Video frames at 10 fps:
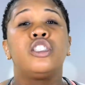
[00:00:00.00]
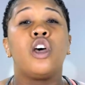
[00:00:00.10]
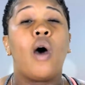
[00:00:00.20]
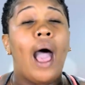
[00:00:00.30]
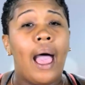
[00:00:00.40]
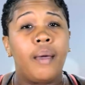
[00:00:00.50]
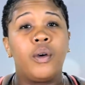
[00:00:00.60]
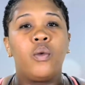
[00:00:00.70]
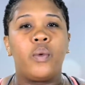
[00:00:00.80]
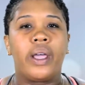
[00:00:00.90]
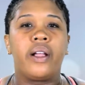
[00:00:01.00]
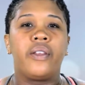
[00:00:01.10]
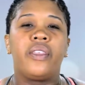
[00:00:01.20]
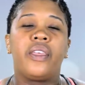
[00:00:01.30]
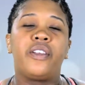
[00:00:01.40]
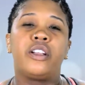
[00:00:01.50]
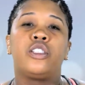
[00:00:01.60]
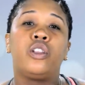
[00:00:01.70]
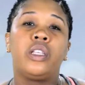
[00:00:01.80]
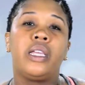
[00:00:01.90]
so I'm aware that there's
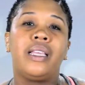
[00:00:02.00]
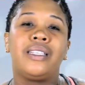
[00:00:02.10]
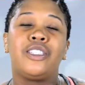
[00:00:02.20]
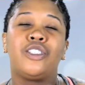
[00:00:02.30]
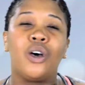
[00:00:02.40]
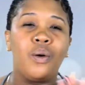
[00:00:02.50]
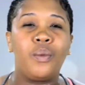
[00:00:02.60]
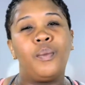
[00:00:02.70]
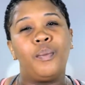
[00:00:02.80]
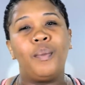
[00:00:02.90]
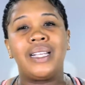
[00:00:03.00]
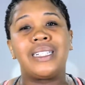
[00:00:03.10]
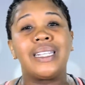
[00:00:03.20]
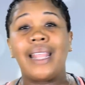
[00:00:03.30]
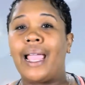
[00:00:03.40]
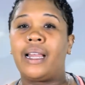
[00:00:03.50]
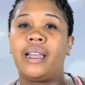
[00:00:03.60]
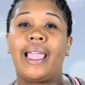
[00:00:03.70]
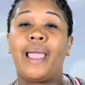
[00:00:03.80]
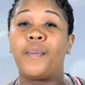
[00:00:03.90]
only so much
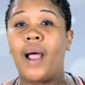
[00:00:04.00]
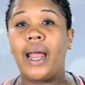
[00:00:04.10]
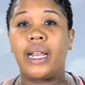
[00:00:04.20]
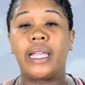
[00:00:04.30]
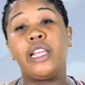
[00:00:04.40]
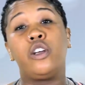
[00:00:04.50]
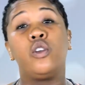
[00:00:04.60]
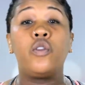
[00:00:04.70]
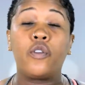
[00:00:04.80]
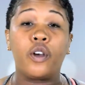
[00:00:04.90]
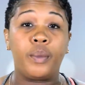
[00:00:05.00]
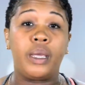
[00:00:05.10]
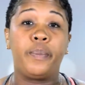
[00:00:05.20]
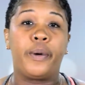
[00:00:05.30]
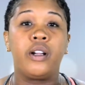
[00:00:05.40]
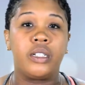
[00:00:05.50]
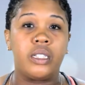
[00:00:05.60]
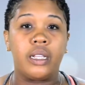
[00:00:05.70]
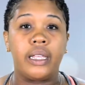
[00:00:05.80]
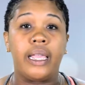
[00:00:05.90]
lightening a product can do for me
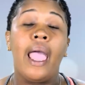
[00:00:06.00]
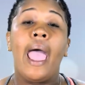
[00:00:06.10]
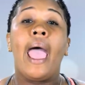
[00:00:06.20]
personally.